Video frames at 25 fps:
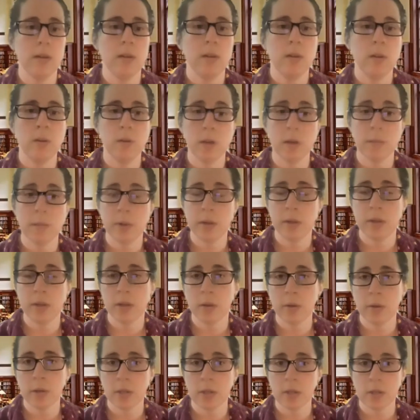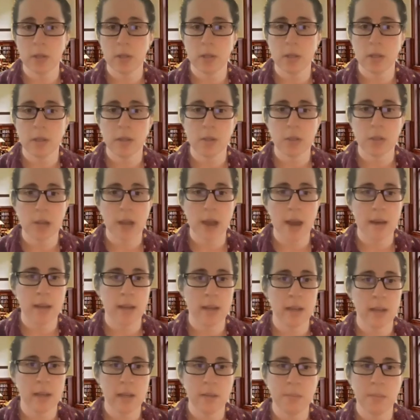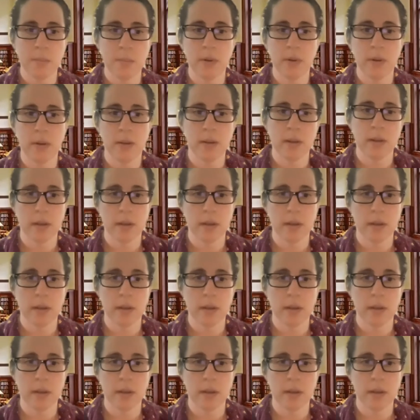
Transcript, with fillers: You can put your questions in the chat at any point